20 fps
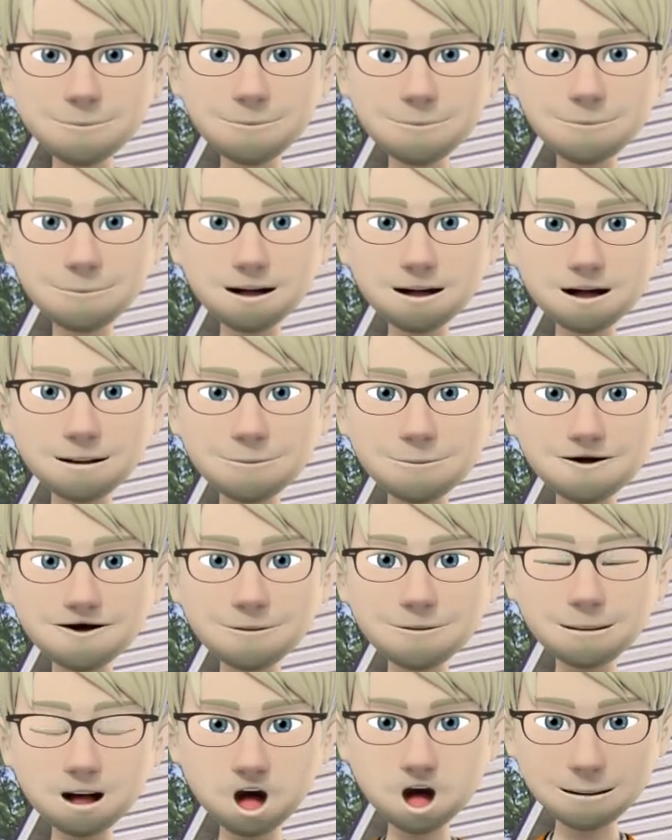and more
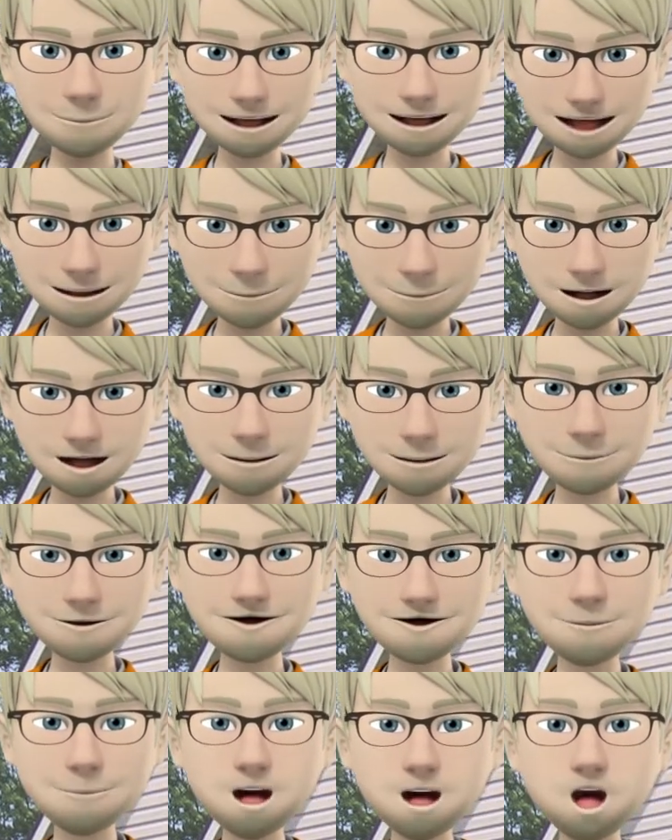specifically the
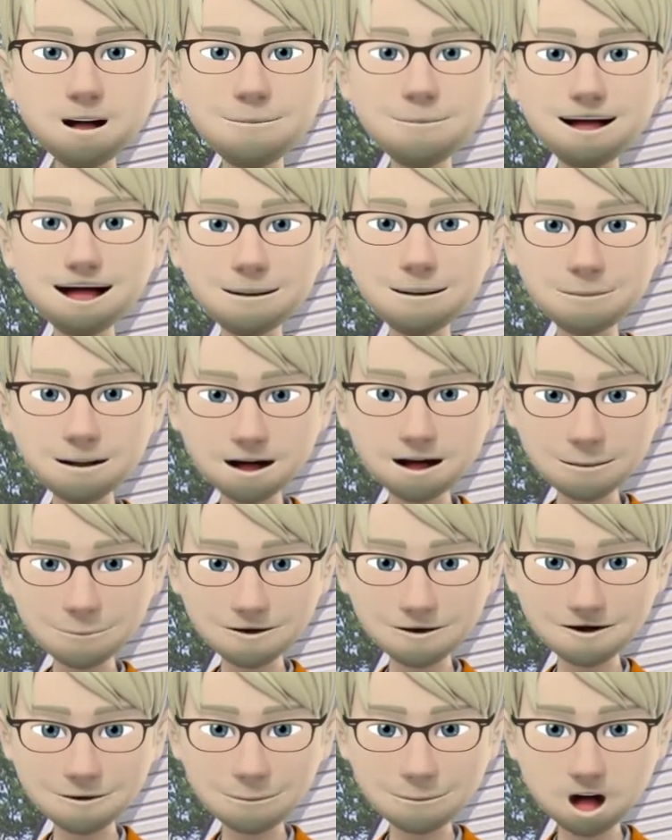hours it will be
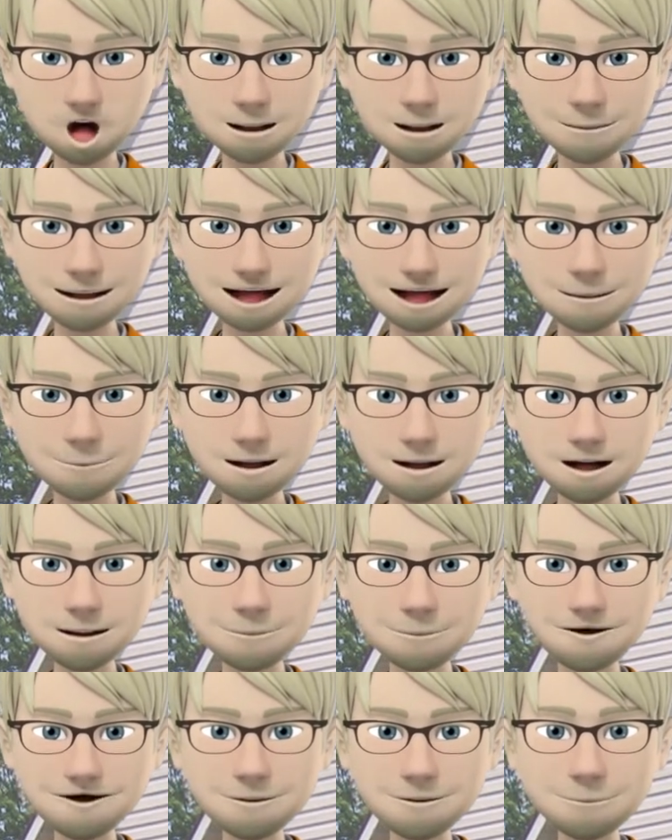running for
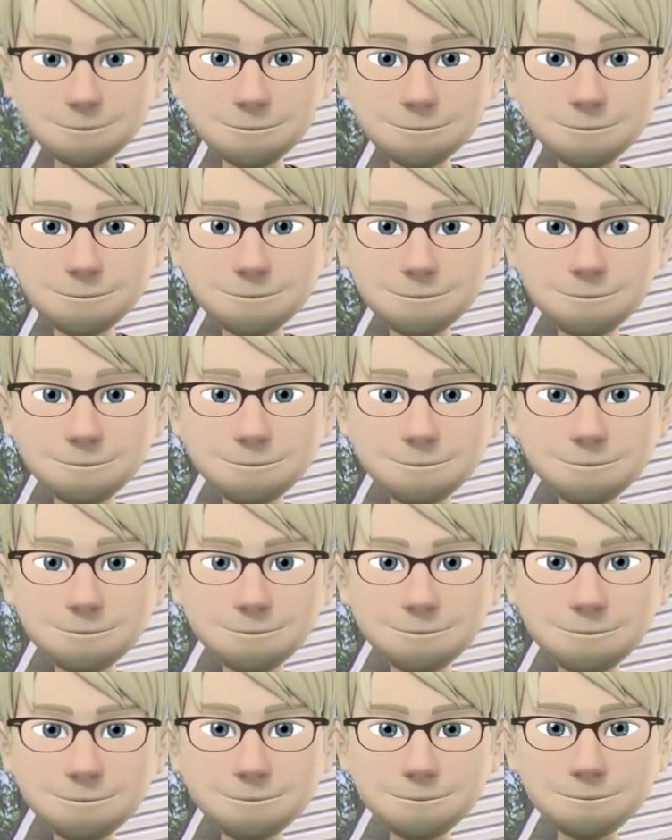daily.
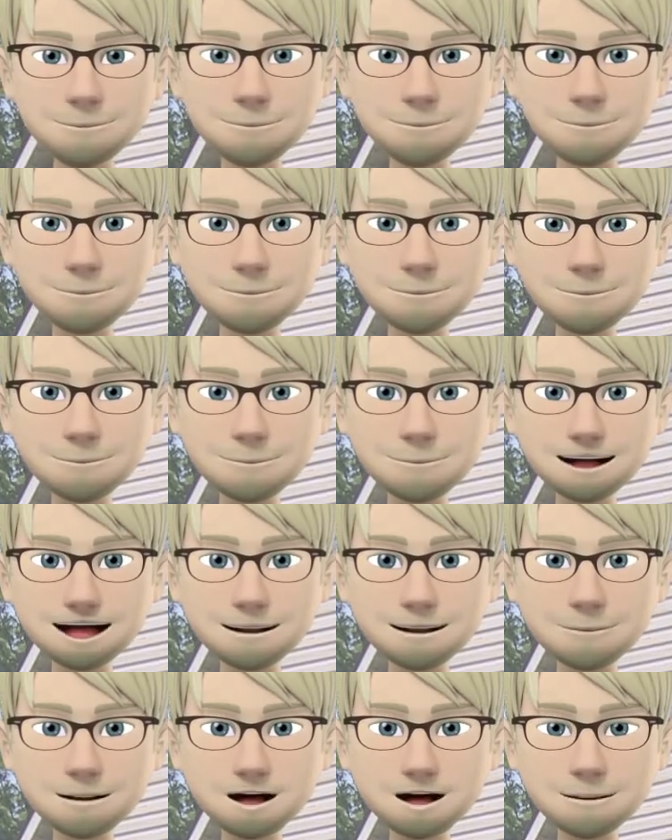So
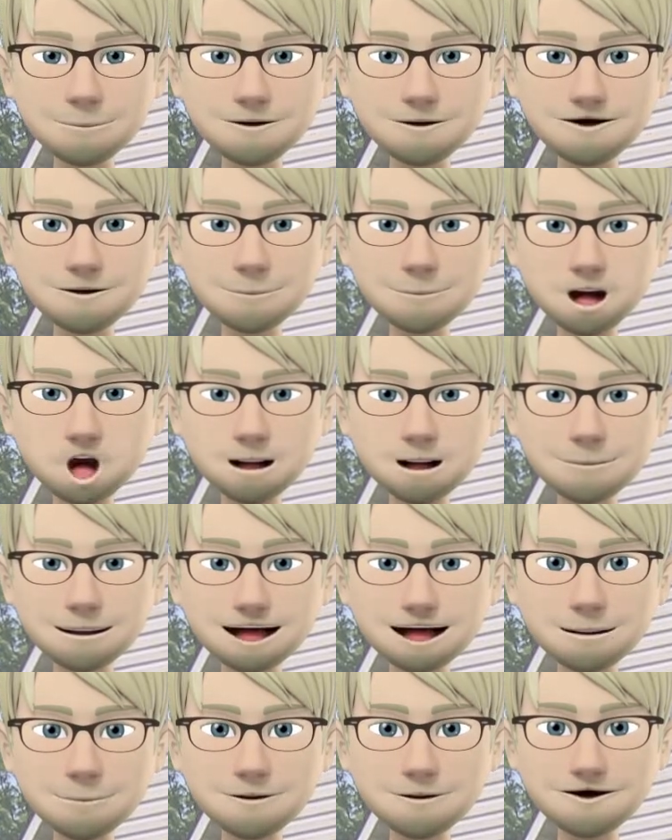first, we need
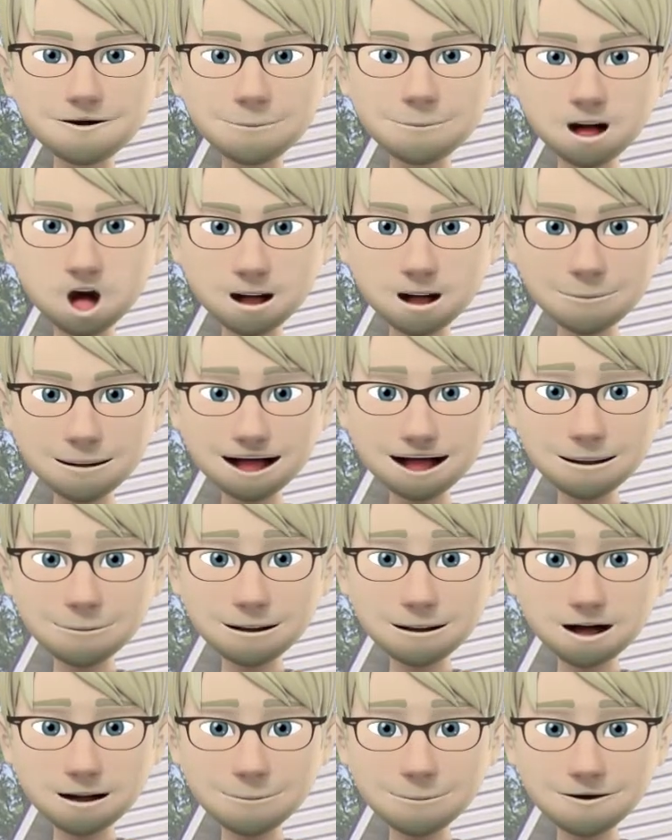to determine if the
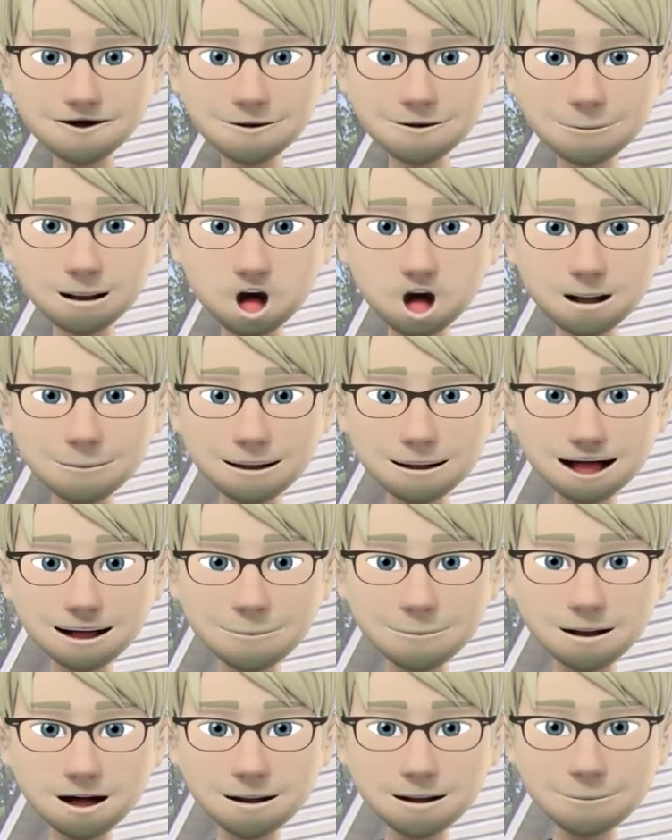customer will need
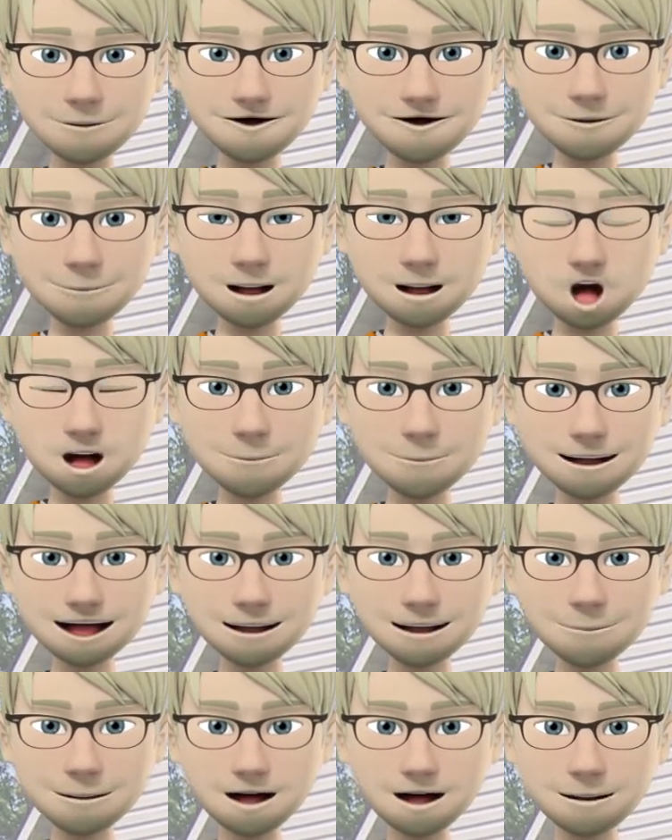it throughout the
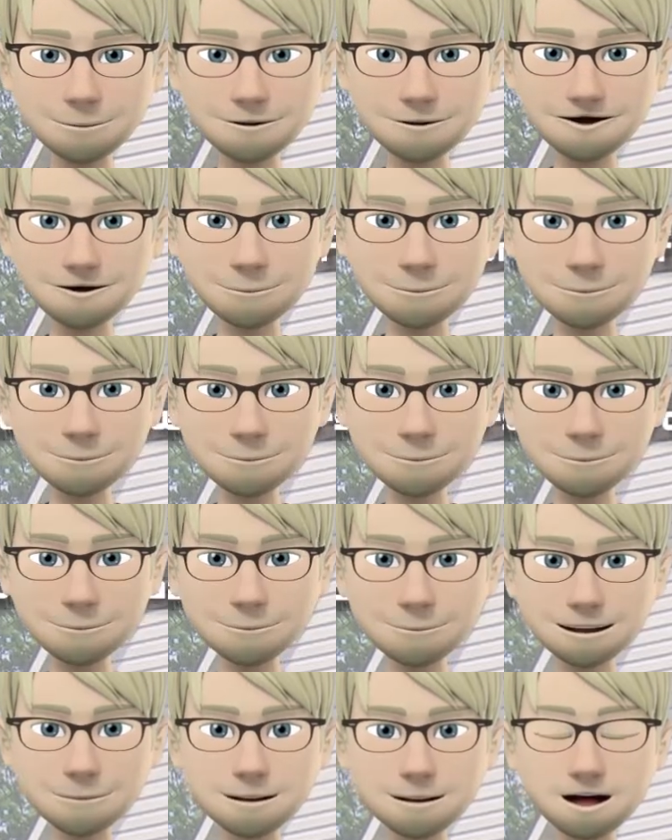working day,
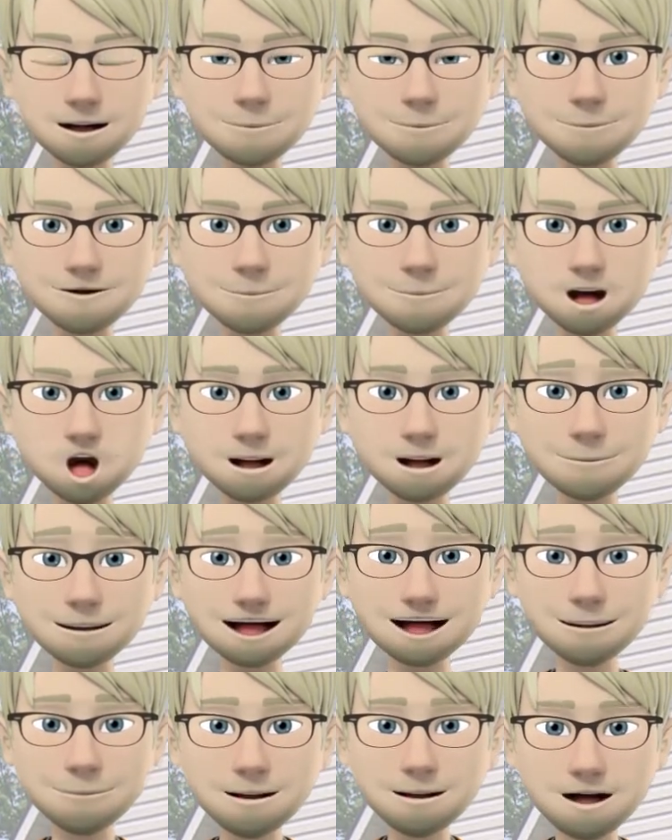for sporadic
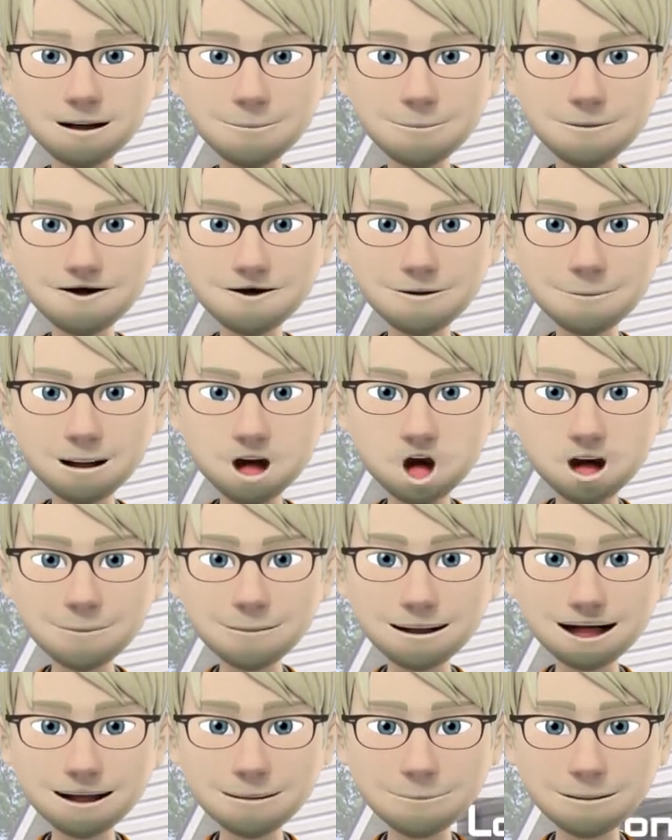uses during the day,
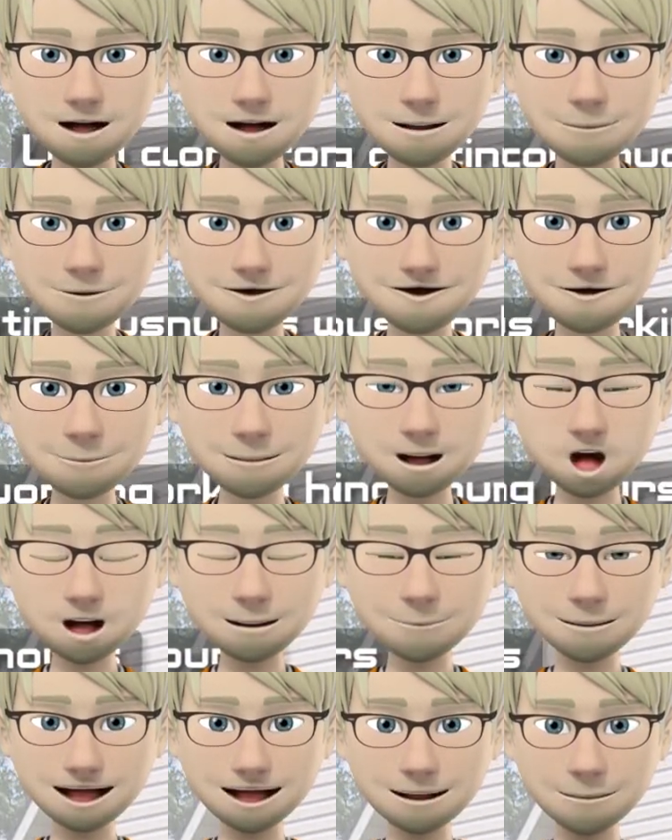or for
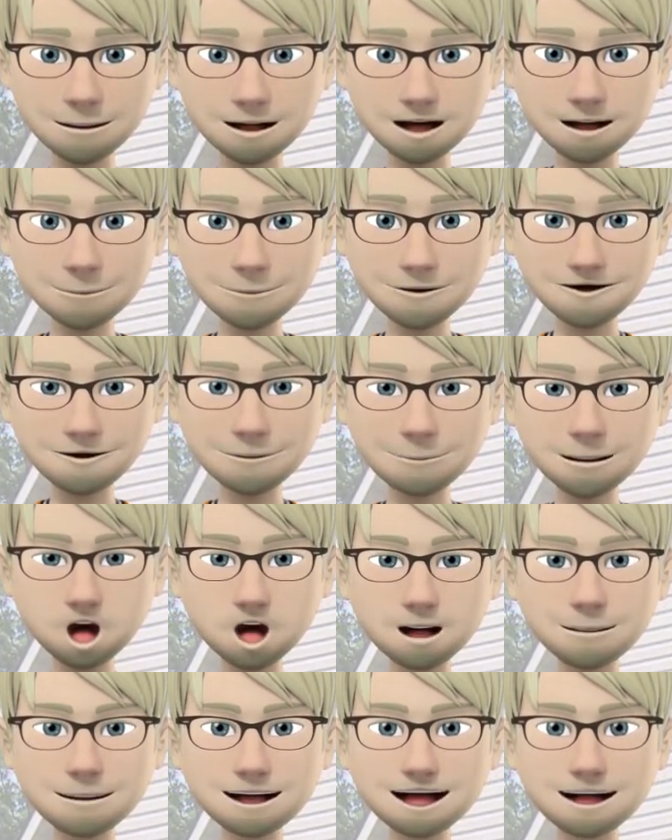automatic uses
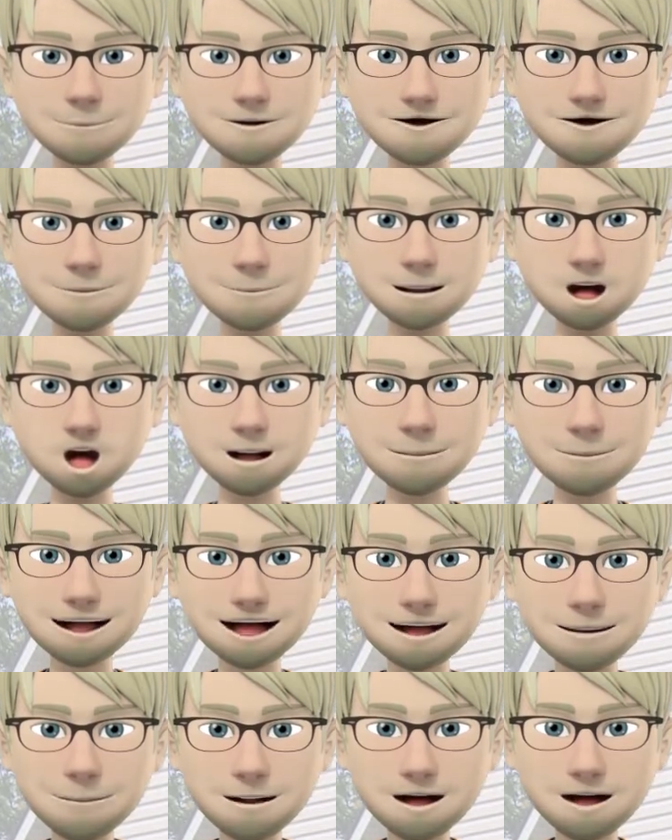without their
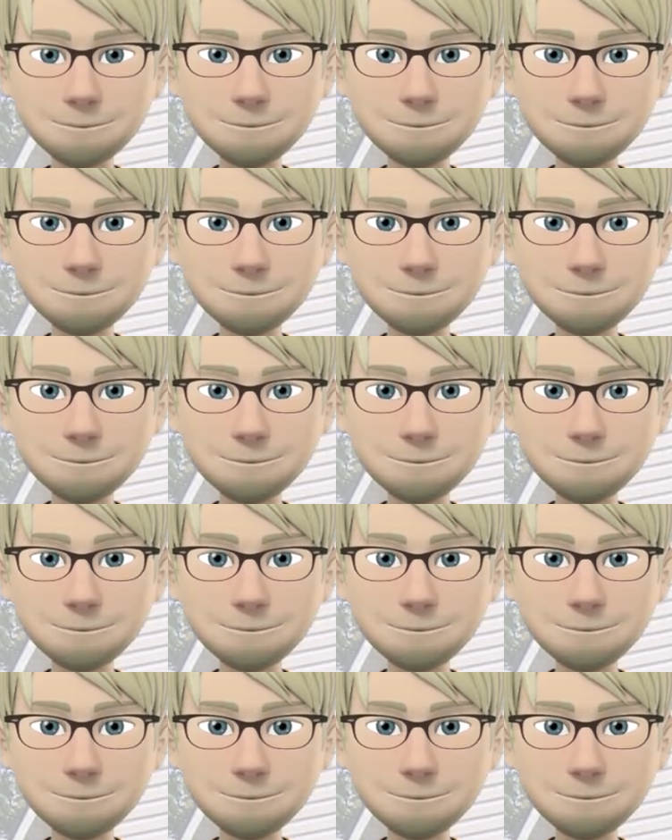presence.